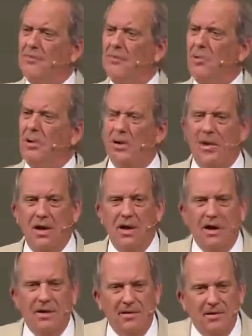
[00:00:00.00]

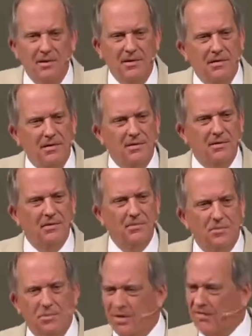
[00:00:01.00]
Mordecai.
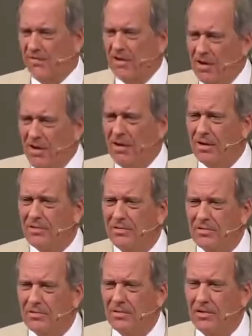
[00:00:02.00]
Where's God?
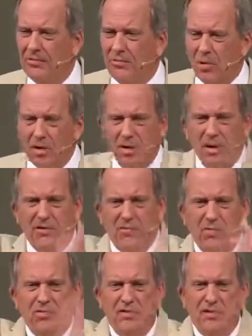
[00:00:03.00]
Mordecai's
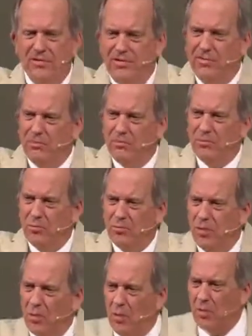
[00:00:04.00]
supposed to get some
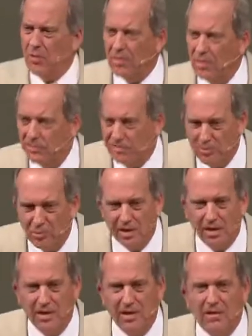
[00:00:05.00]
reward, some
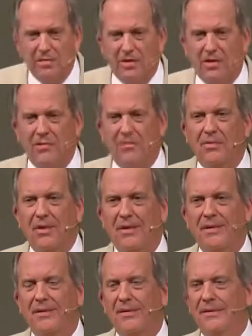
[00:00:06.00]
recognition.
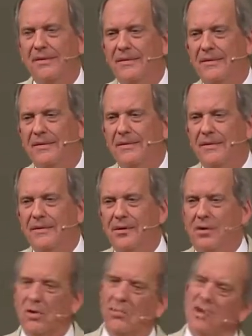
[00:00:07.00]

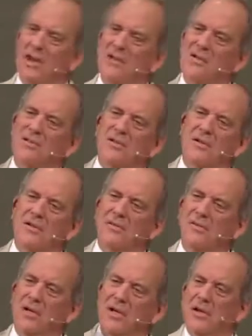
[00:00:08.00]
Or when Esther
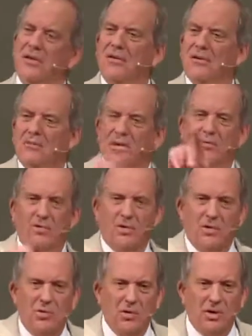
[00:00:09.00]
went in to be with the
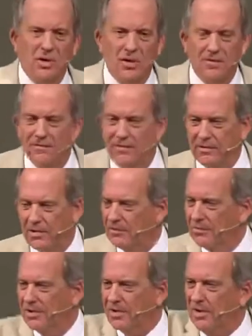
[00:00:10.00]
queen,
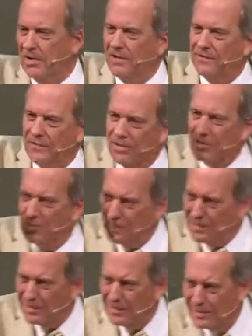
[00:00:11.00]
with the king for her
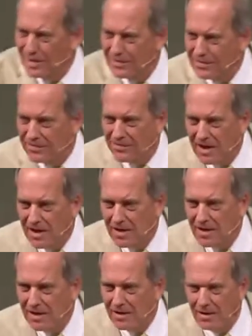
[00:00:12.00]
one night
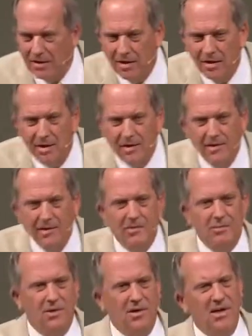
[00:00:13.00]
stand,
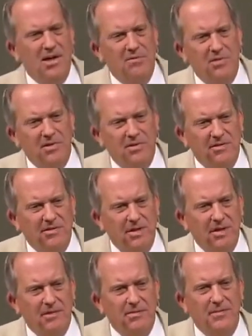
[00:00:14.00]
would any of us have
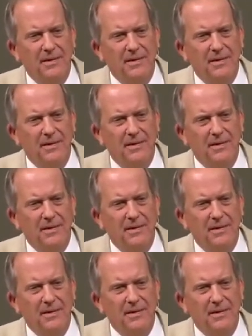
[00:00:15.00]
said,